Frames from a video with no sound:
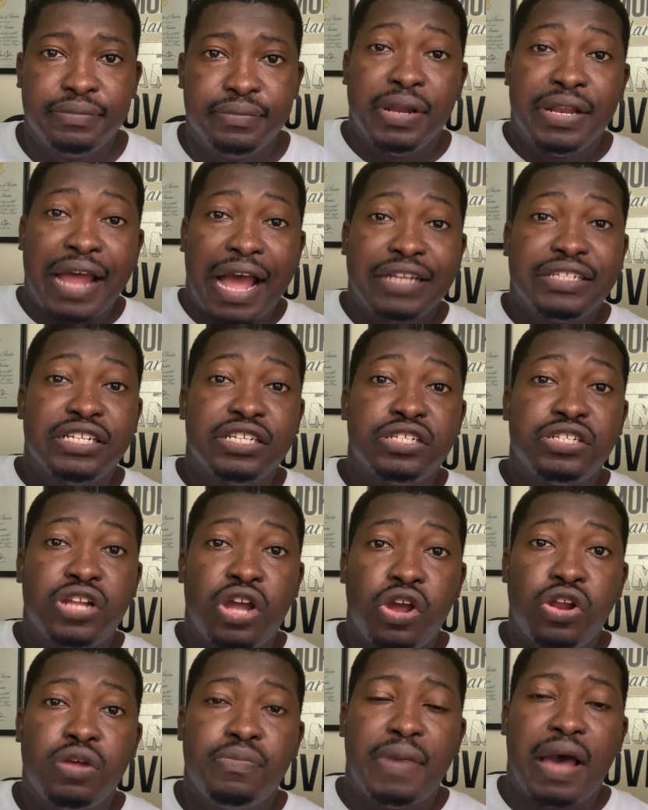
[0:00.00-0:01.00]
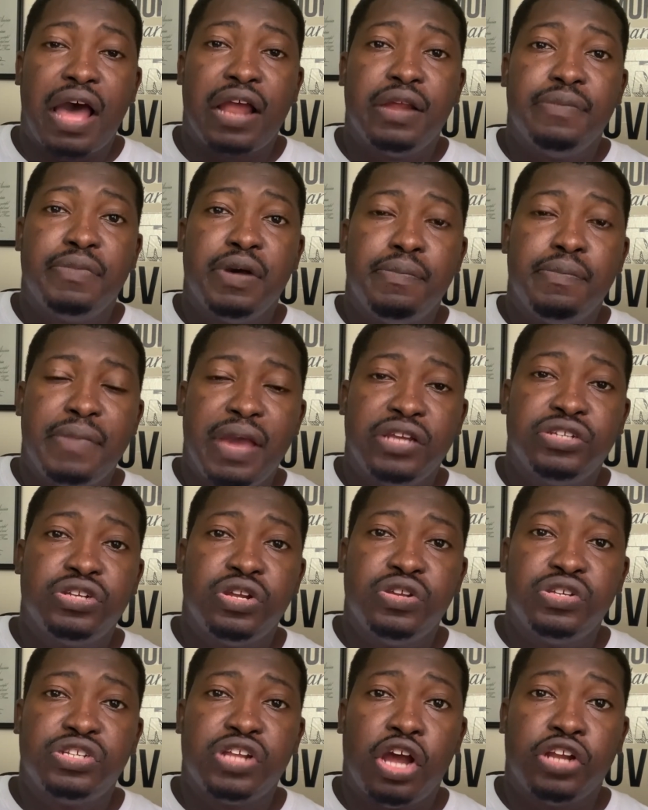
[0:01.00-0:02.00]
But not just learn about it, but make
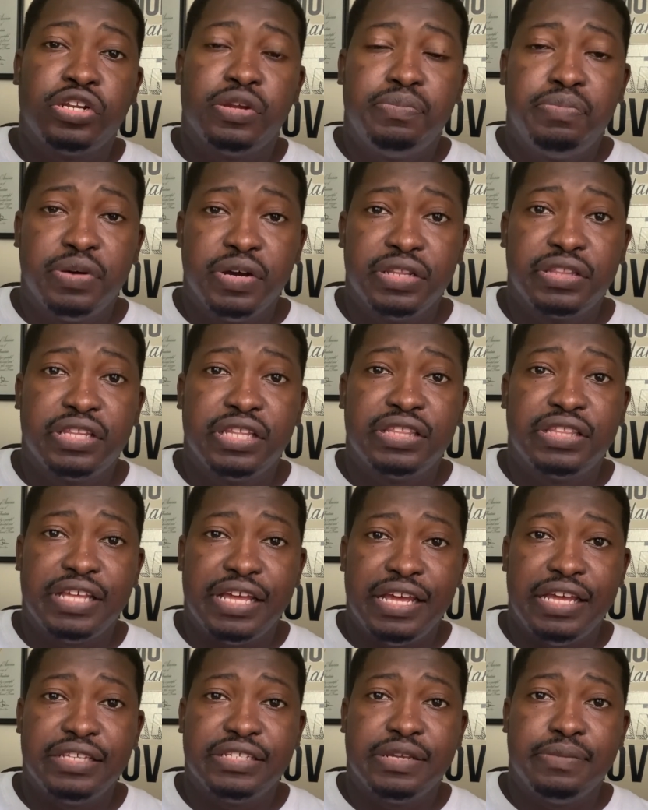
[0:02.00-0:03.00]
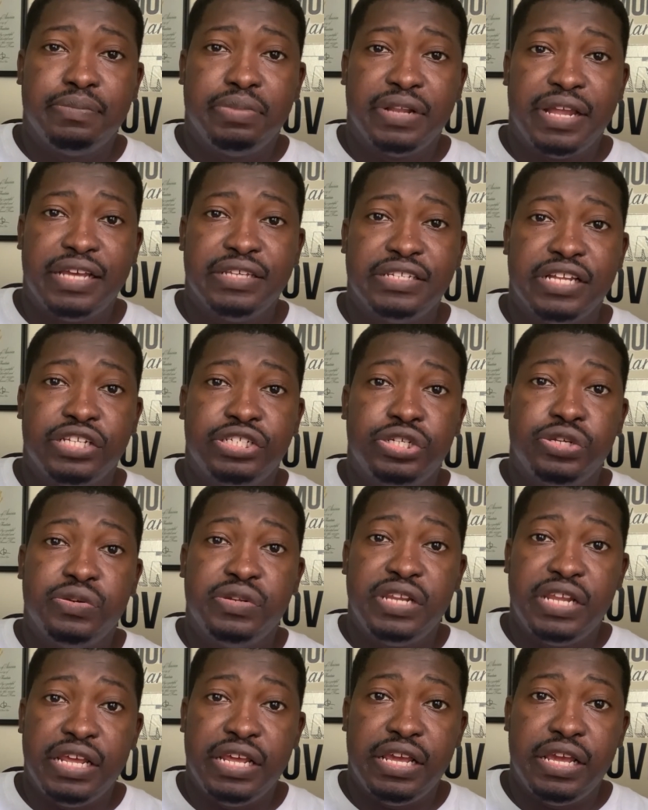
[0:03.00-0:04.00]
sure you start to put the things in place that you
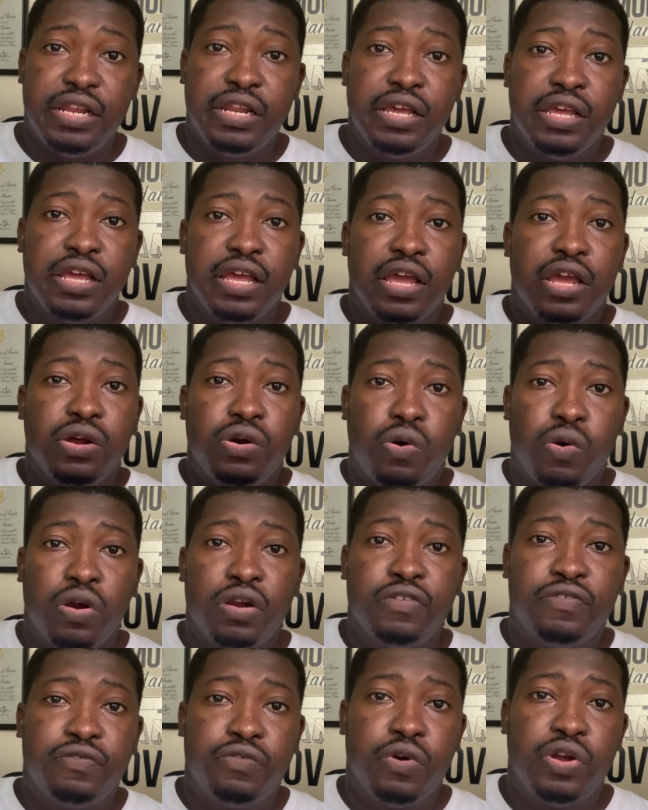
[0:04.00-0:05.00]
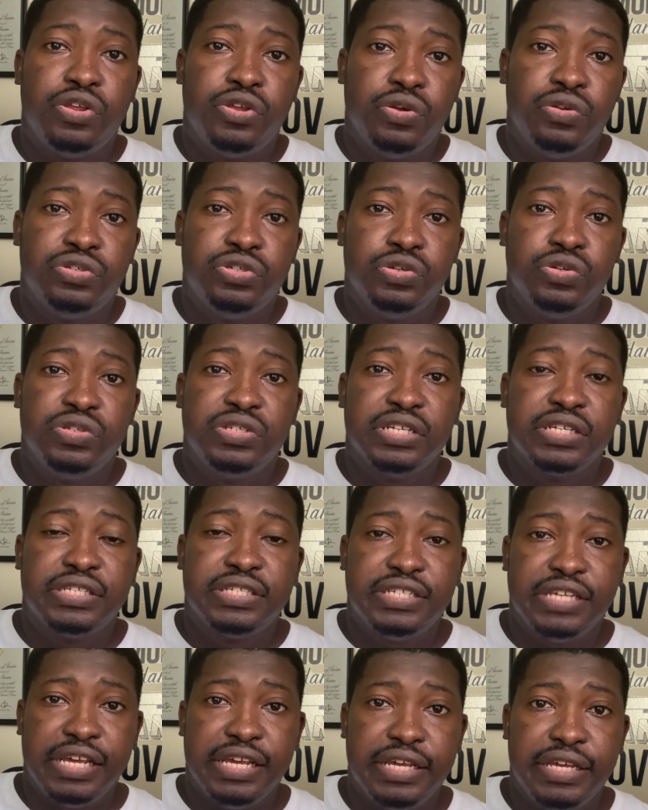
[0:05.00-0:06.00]
need in order for you to
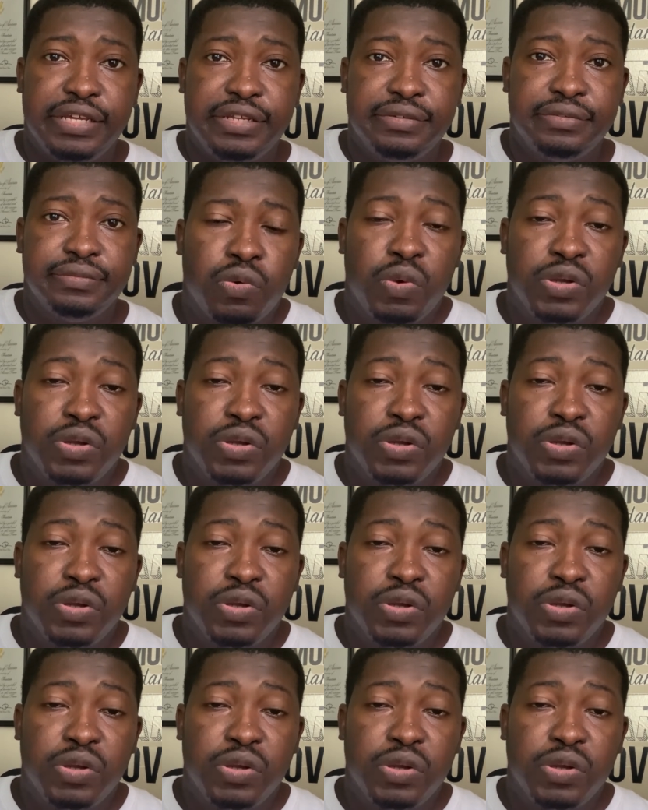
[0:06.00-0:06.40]
succeed.